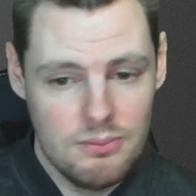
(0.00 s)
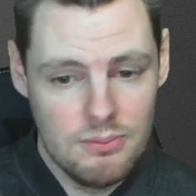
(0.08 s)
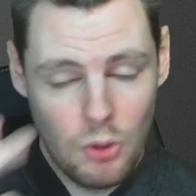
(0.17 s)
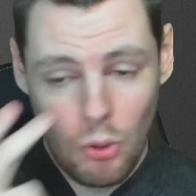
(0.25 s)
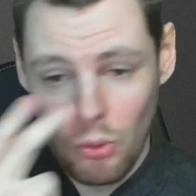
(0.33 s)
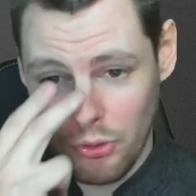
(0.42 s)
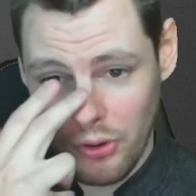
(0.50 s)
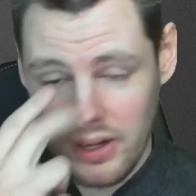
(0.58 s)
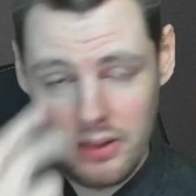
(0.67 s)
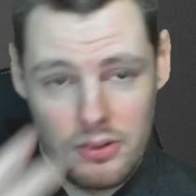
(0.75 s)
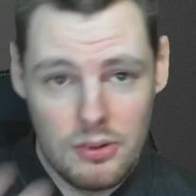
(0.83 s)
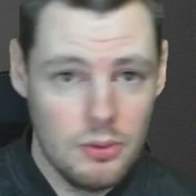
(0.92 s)
All
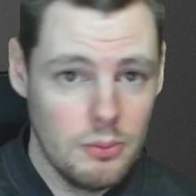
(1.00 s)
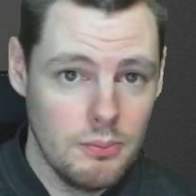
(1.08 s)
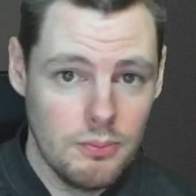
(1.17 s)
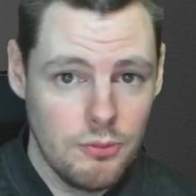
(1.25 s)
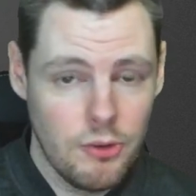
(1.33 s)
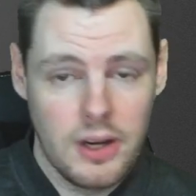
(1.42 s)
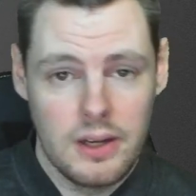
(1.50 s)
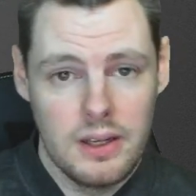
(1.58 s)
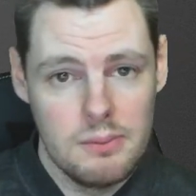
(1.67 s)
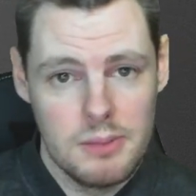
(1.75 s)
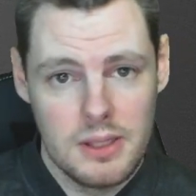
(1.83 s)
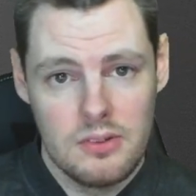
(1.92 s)
credit to them,
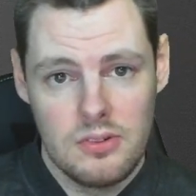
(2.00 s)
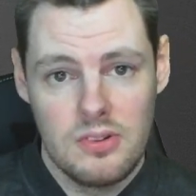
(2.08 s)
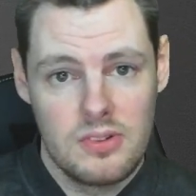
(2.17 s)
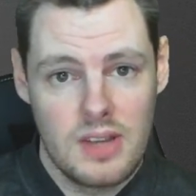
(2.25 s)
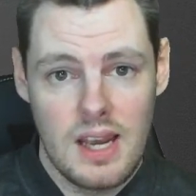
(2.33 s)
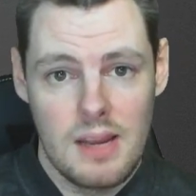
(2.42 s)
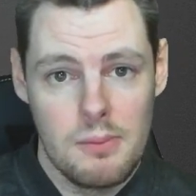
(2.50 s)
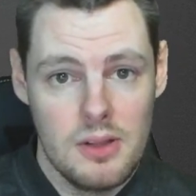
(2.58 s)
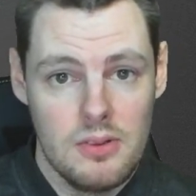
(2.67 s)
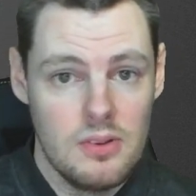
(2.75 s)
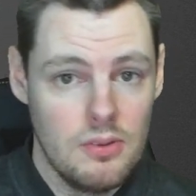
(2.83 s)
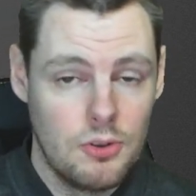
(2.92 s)
frankly, because this game
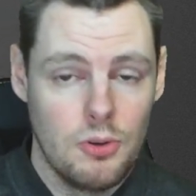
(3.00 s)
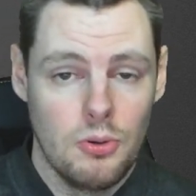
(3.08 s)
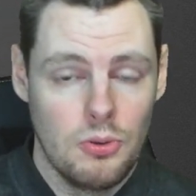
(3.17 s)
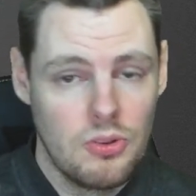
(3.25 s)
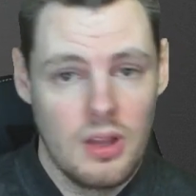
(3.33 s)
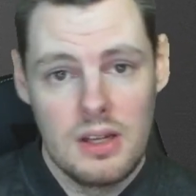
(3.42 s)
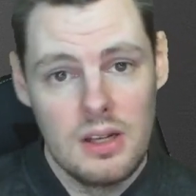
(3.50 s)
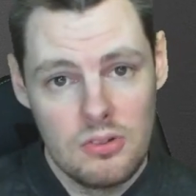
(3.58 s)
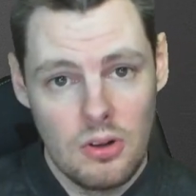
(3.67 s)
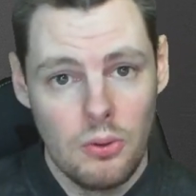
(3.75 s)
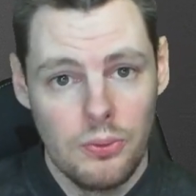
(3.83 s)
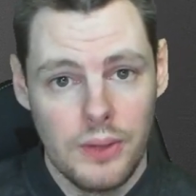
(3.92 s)
is, of course, 10 years
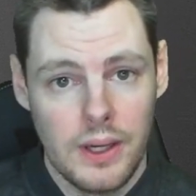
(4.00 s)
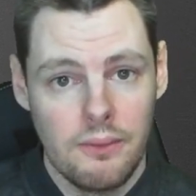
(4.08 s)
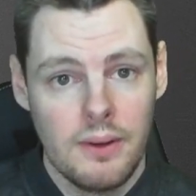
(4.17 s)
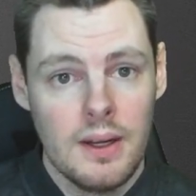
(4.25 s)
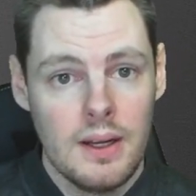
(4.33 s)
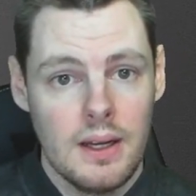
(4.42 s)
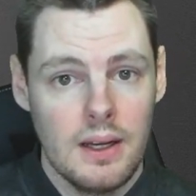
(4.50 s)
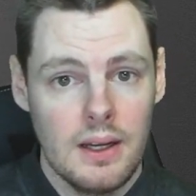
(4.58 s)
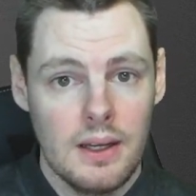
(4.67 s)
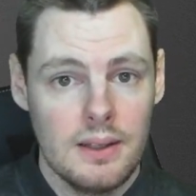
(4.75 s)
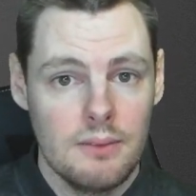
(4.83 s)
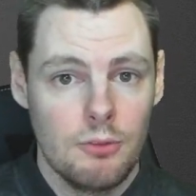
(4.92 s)
old now,
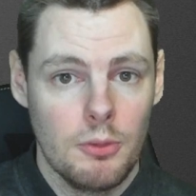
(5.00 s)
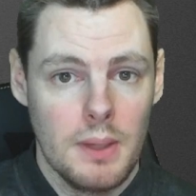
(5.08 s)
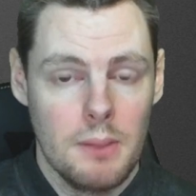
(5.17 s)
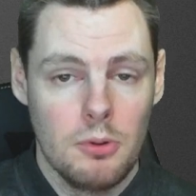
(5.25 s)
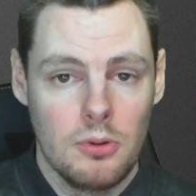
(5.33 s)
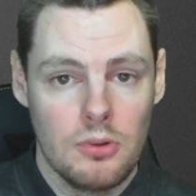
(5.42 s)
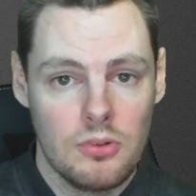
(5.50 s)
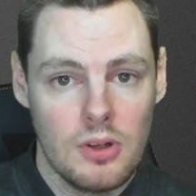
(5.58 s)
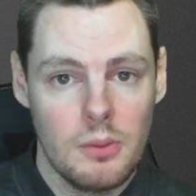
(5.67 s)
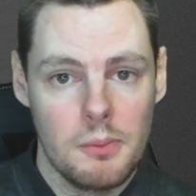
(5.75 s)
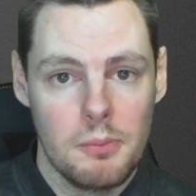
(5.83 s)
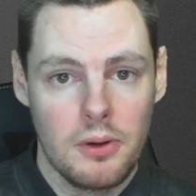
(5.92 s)
and for people to
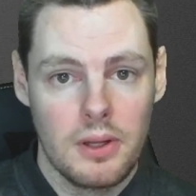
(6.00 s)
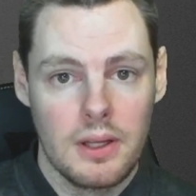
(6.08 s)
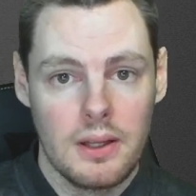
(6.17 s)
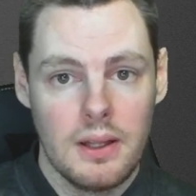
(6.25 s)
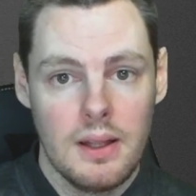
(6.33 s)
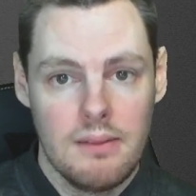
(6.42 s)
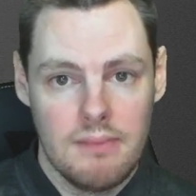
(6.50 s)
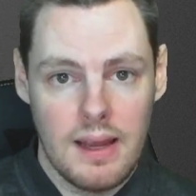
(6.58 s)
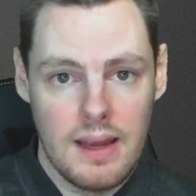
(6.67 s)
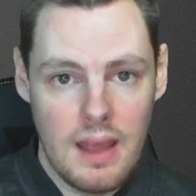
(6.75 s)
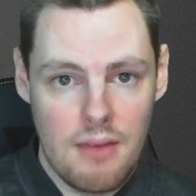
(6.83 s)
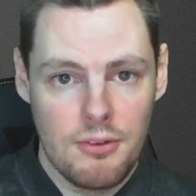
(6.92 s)
still be putting that
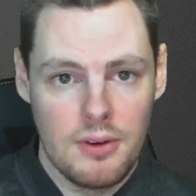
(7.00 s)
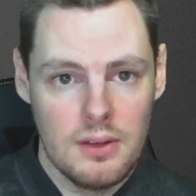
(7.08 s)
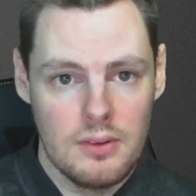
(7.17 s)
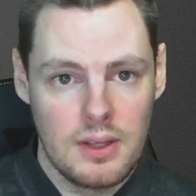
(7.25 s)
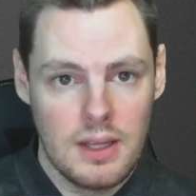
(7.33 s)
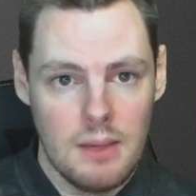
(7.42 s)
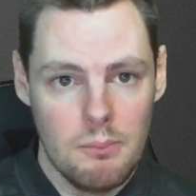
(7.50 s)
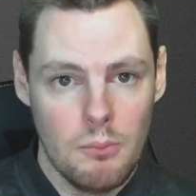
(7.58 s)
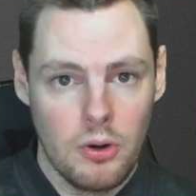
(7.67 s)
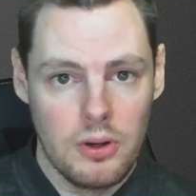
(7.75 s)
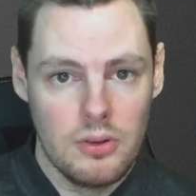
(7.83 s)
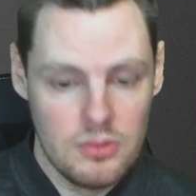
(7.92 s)
effort in to keep
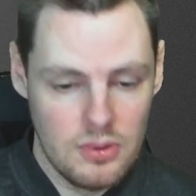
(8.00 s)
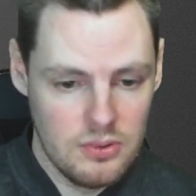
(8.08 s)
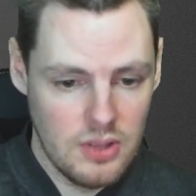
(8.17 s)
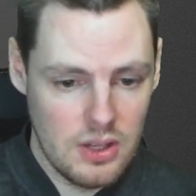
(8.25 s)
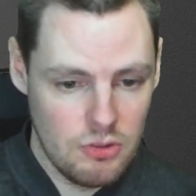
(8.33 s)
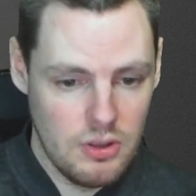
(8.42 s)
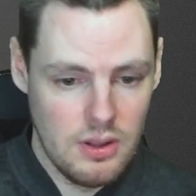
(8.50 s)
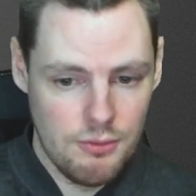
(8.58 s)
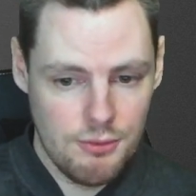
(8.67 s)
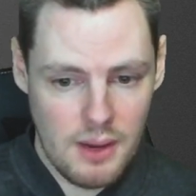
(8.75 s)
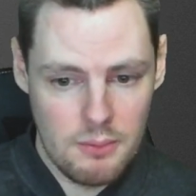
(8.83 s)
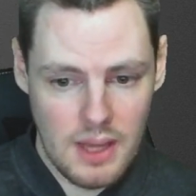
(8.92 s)
what is essentially the
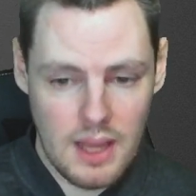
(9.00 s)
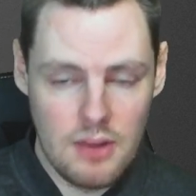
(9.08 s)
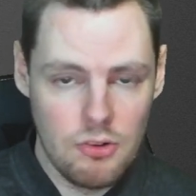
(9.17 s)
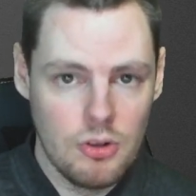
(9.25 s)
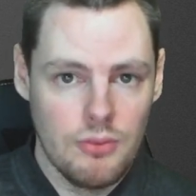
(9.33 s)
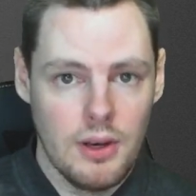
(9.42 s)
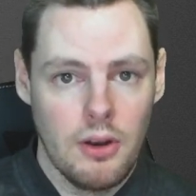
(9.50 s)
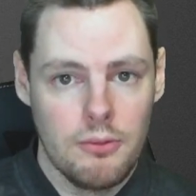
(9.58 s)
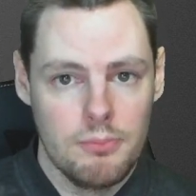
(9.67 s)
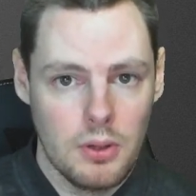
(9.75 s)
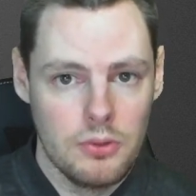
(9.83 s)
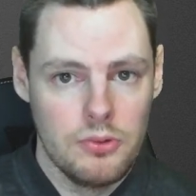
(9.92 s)
foundation of a lot
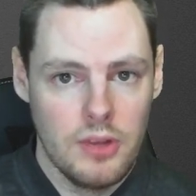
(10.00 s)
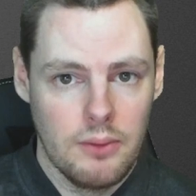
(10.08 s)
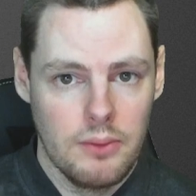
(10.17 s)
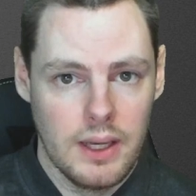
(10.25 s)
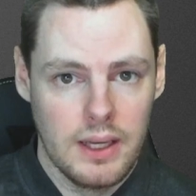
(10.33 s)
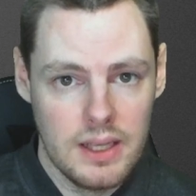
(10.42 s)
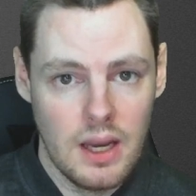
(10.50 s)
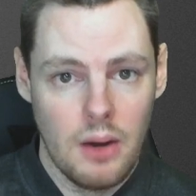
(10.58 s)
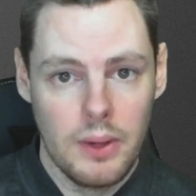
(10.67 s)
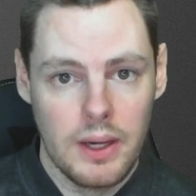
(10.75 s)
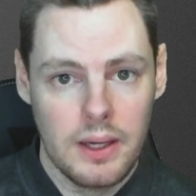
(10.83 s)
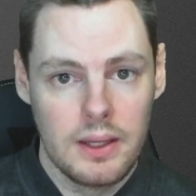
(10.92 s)
of mods out there
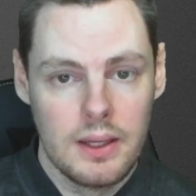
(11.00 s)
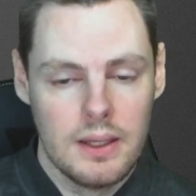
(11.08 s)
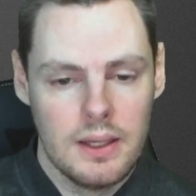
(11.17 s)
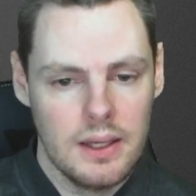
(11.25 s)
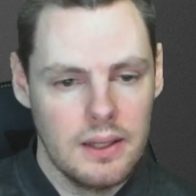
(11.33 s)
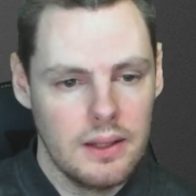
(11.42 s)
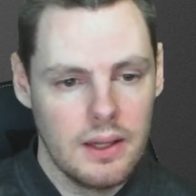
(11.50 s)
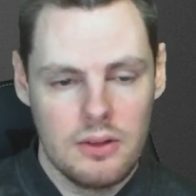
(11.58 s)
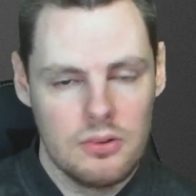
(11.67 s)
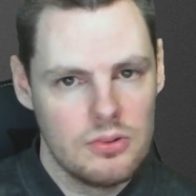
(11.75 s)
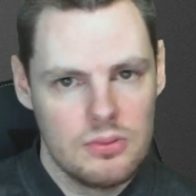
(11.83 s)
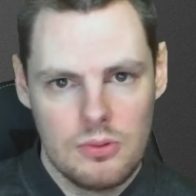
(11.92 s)
going, that
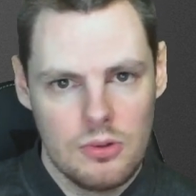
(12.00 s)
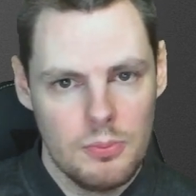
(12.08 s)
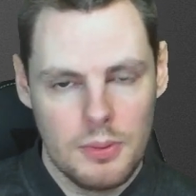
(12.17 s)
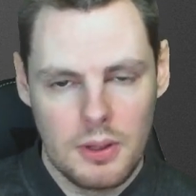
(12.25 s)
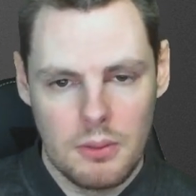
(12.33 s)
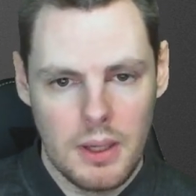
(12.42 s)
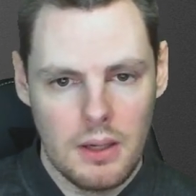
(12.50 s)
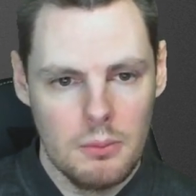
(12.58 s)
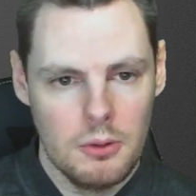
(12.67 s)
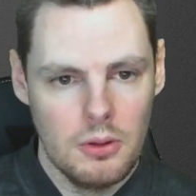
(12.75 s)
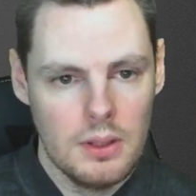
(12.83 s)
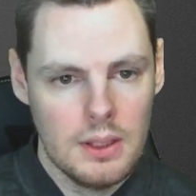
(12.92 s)
is super
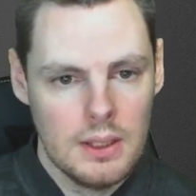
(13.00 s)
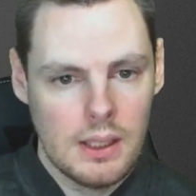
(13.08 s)
commendable.